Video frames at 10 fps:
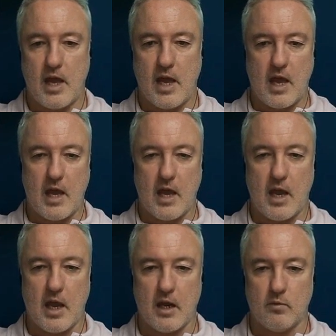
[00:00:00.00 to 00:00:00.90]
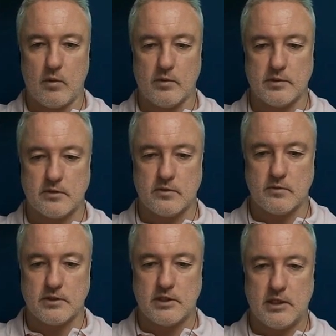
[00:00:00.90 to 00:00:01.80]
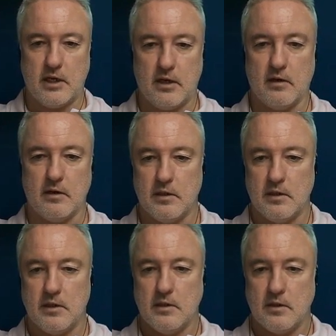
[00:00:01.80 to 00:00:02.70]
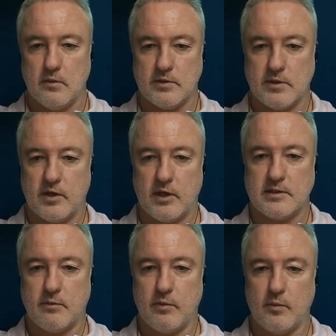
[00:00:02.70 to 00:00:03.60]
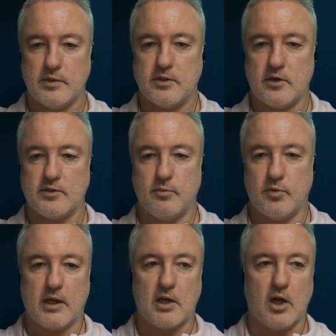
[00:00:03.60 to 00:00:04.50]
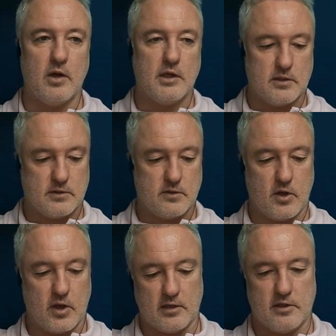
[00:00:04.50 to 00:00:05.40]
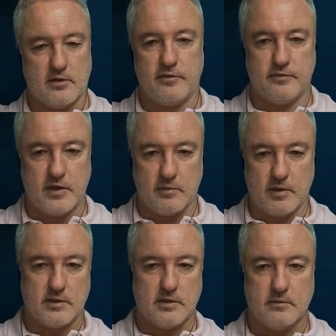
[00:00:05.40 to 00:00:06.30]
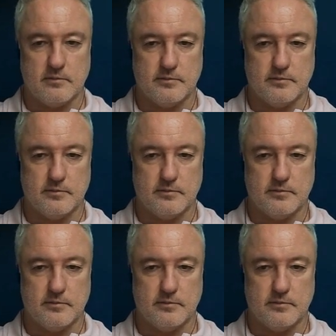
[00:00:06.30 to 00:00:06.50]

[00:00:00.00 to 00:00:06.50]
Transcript: And where was it? Was it here? It was over here somewhere. We started to break lower. So it got down to the 15 minutes.